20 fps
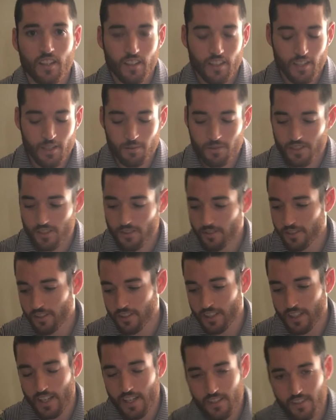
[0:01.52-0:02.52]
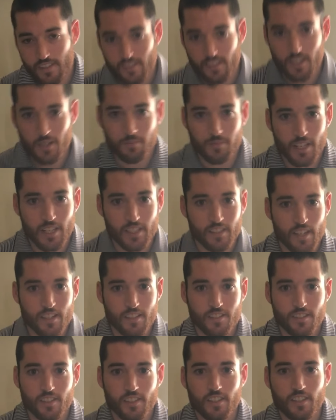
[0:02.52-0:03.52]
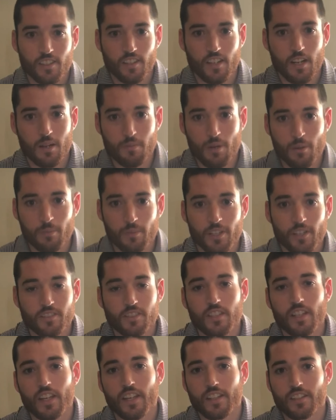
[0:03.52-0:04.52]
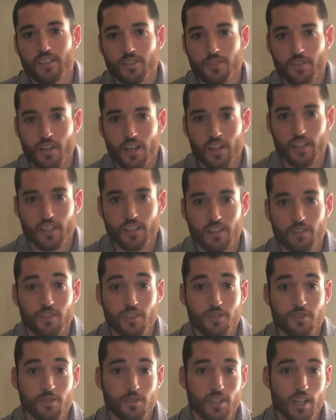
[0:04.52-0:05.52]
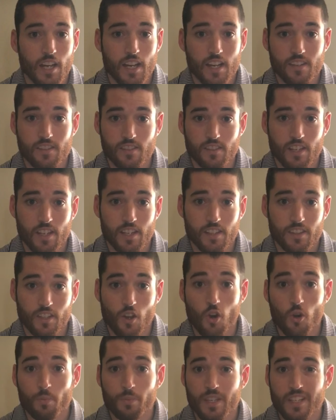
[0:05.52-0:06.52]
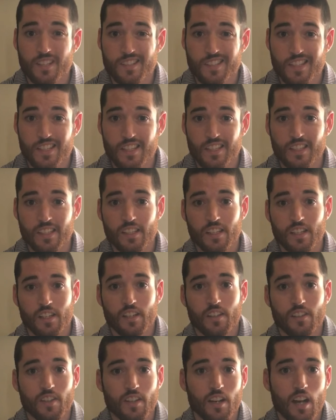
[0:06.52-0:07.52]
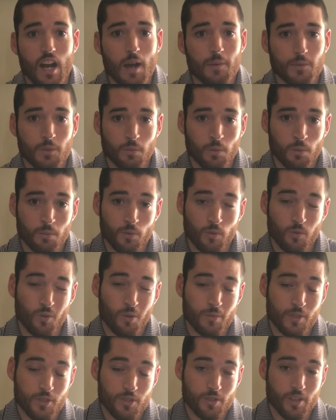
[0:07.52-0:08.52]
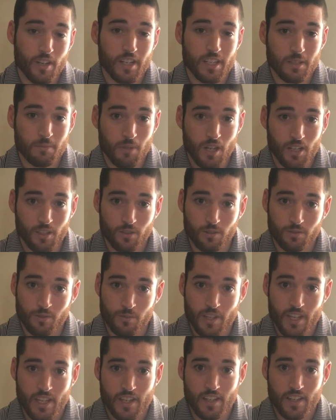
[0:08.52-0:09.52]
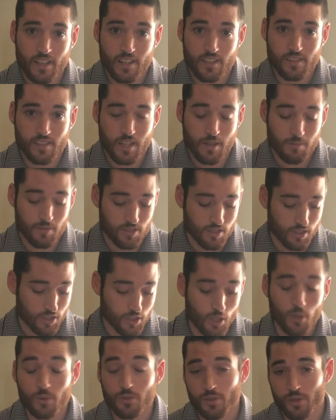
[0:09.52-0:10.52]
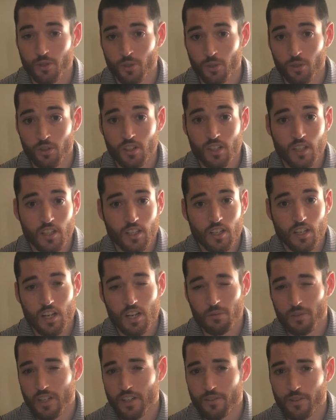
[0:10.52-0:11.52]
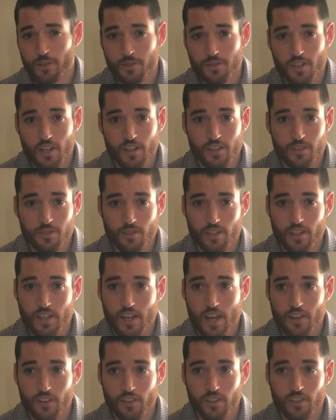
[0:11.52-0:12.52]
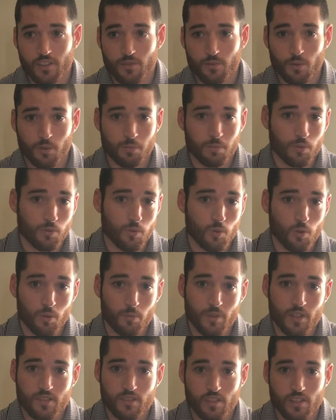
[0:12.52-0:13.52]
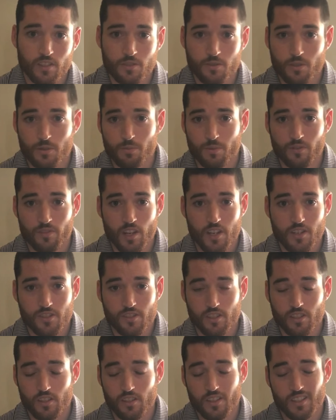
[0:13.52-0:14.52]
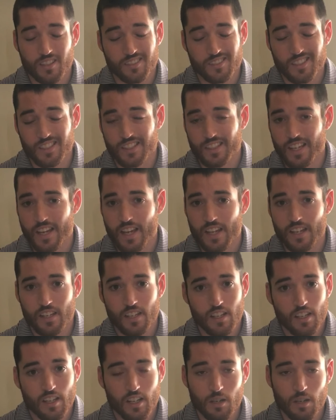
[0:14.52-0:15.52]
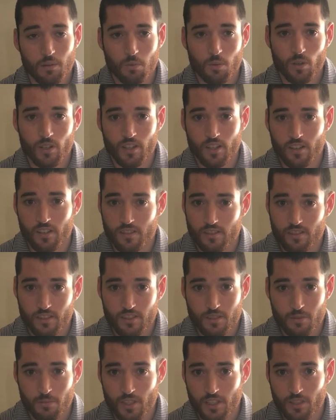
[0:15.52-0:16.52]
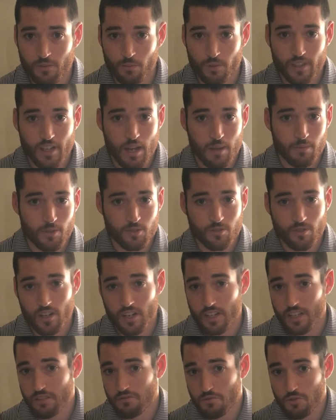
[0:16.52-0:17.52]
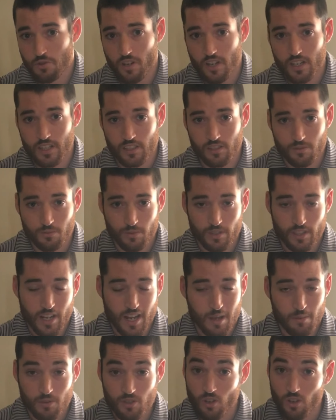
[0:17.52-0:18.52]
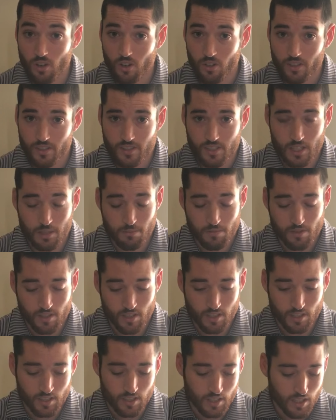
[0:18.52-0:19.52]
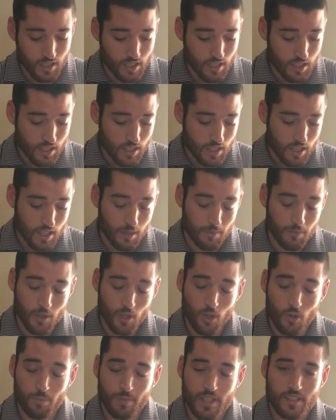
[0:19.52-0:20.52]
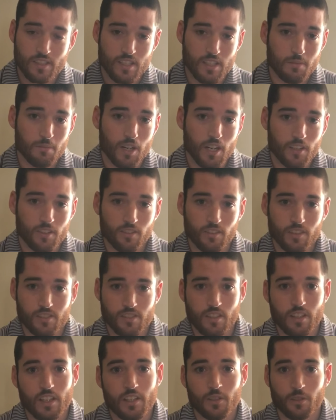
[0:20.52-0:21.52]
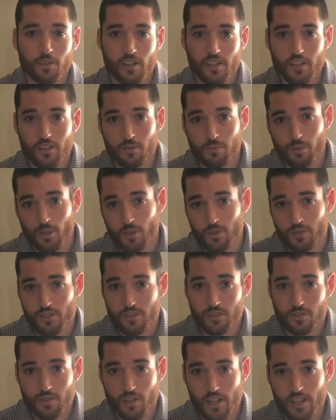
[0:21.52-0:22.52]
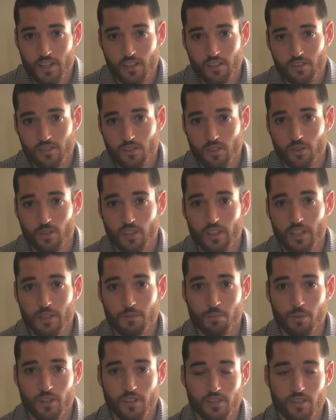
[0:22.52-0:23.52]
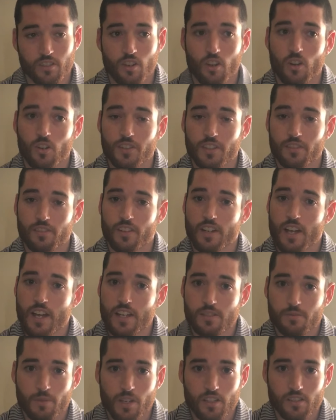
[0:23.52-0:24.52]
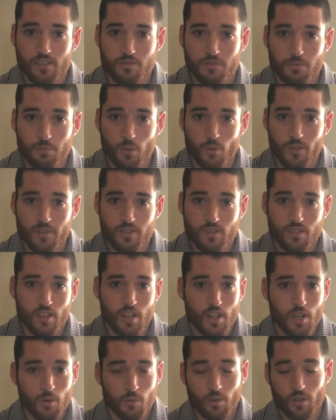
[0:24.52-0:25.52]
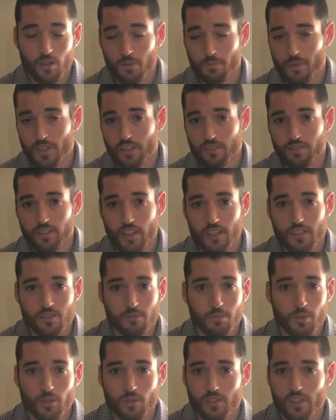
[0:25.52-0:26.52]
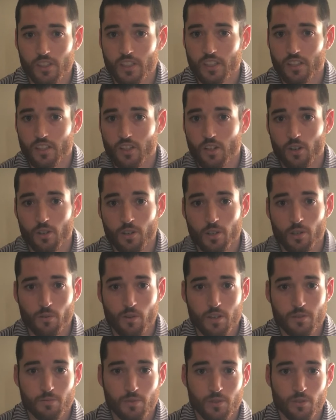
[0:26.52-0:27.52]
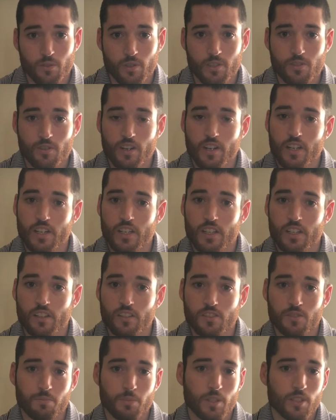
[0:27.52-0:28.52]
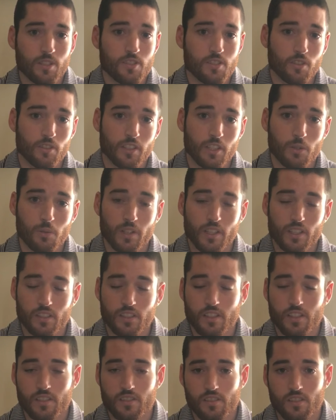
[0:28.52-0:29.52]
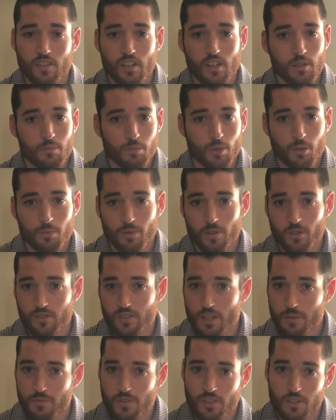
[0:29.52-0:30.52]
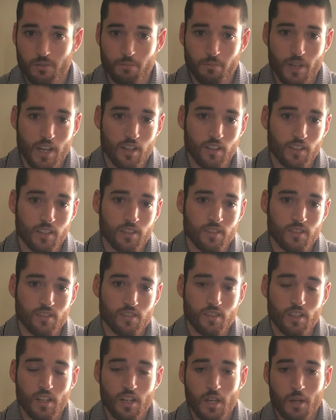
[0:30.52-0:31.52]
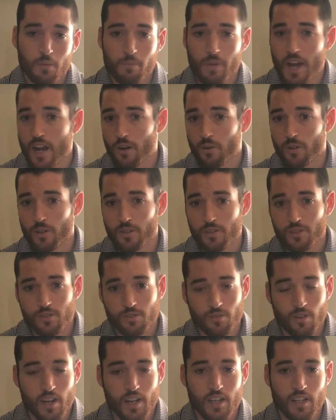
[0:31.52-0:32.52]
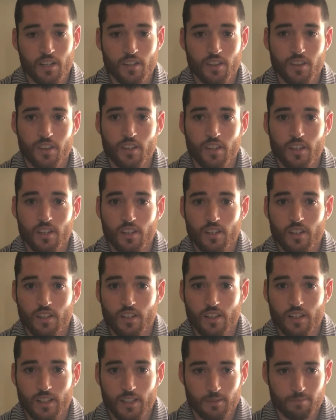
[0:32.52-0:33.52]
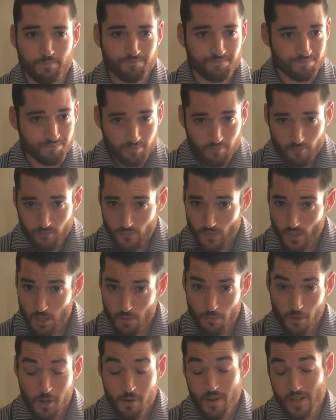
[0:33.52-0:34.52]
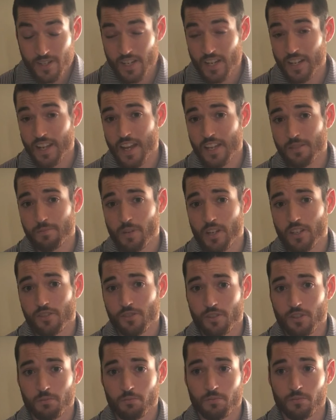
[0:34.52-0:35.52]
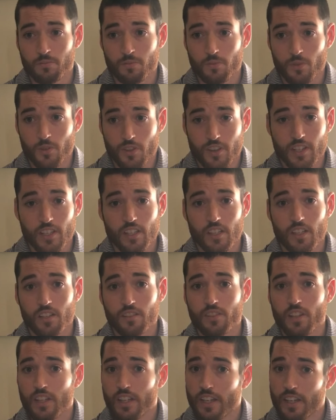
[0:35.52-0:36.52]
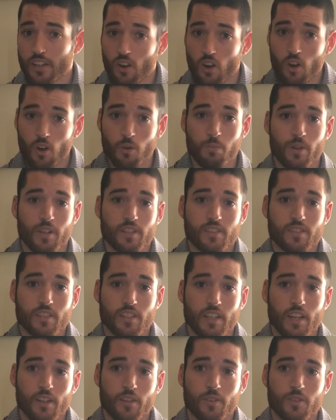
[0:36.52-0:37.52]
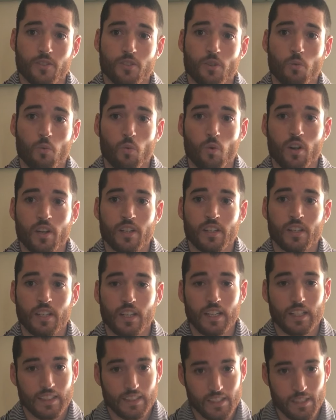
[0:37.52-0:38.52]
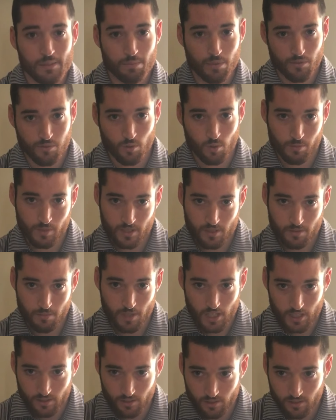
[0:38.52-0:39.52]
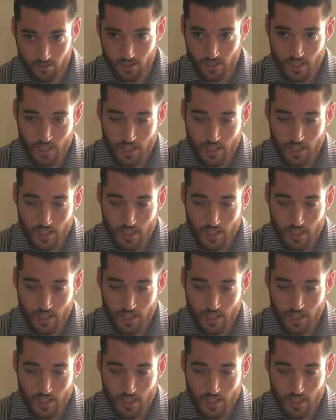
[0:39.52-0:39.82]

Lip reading: Hey, what's going on, guys? I'm Nate Nestor. I'm here today to try to convince you guys that the OPT, the Optimal Performance Training Model from the NASM, is the go-to whenever you're trying to train athletes for performance, injury prevention, things like that. Quite honestly, to me, rehab is training, training is rehab. It's all the same thing. The OPT model is an integrated approach to training, so it brings in all different aspects of sports, whether it be flexibility, cardiorespiratory training, speed, agility, quickness, proprioception and balance, power, strength, pretty much any aspect you can think of, it all brings together into one elite performance model.